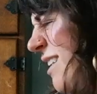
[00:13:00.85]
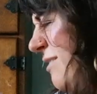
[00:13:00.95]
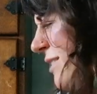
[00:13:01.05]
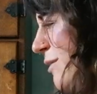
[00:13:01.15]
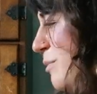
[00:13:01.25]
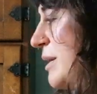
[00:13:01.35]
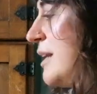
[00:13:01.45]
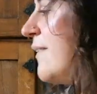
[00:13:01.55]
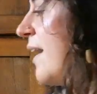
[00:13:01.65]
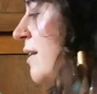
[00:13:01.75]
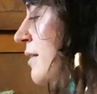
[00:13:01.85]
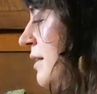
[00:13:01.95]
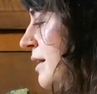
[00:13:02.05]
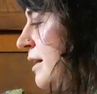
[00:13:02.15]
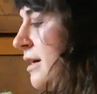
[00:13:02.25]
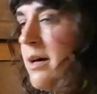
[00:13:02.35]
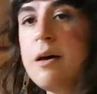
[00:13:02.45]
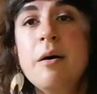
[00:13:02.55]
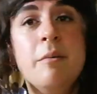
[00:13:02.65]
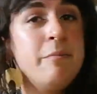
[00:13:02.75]
if I repeated that.
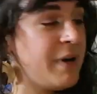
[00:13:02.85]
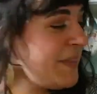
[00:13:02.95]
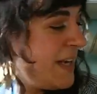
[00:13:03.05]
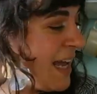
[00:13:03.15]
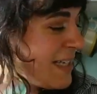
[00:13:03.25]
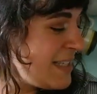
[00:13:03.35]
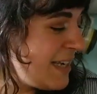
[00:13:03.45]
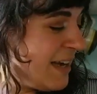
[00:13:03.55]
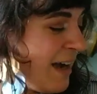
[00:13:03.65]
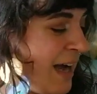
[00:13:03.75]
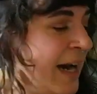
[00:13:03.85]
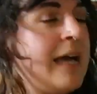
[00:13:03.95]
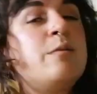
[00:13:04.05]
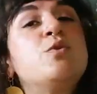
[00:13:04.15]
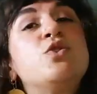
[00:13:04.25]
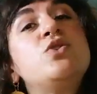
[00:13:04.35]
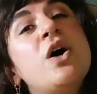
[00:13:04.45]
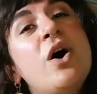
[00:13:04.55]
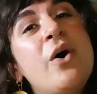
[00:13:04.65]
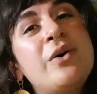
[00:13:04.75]
But the next thing I got, I am
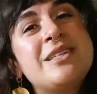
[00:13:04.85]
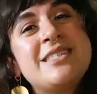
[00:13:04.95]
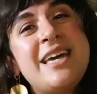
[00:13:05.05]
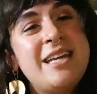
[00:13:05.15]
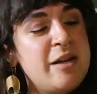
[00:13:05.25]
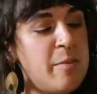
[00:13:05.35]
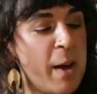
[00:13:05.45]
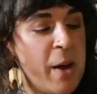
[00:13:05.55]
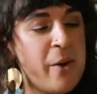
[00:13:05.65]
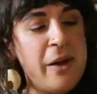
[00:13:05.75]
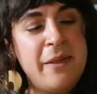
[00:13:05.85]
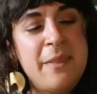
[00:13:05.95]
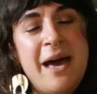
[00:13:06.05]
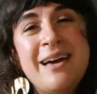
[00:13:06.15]
so excited about, and that